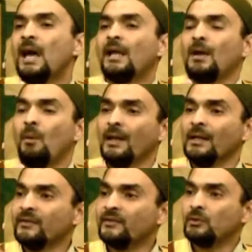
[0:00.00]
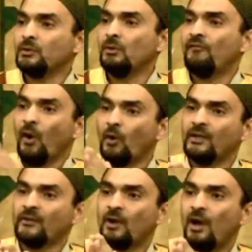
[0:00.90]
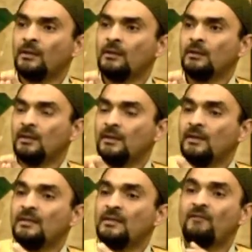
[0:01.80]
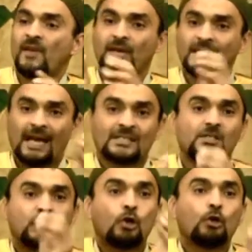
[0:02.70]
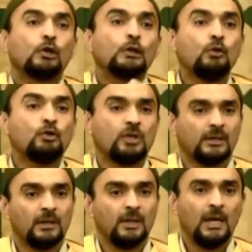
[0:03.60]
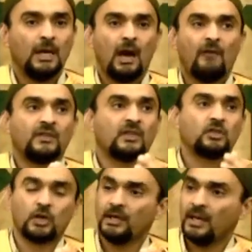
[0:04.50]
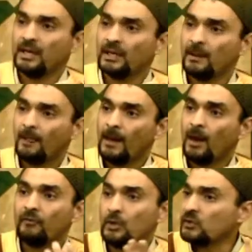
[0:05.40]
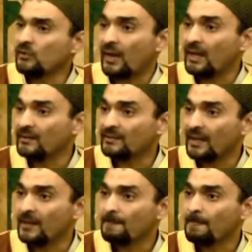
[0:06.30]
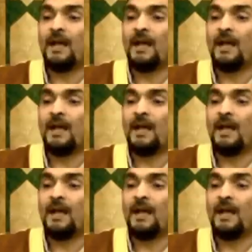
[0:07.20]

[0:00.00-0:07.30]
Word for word: And I wanted us to focus on the very last conclusion of the journey of Yusuf alayhi salam.